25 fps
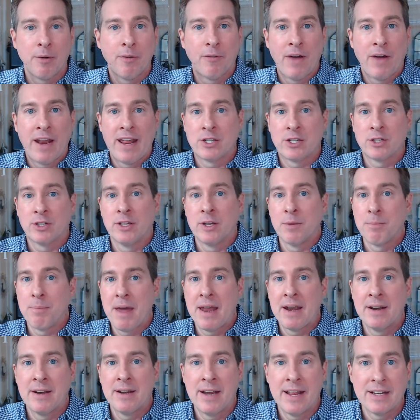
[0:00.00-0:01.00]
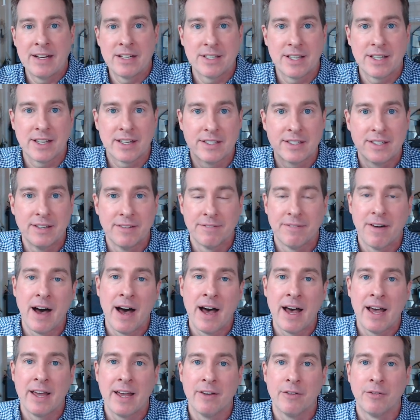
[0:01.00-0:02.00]
to be financially independent at age
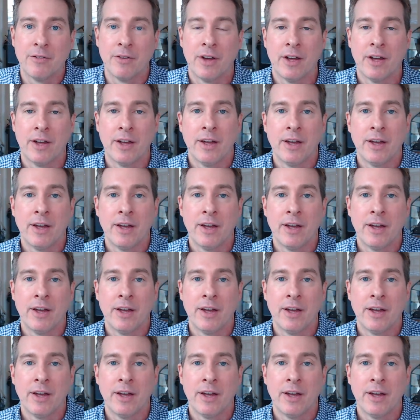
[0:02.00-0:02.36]
65,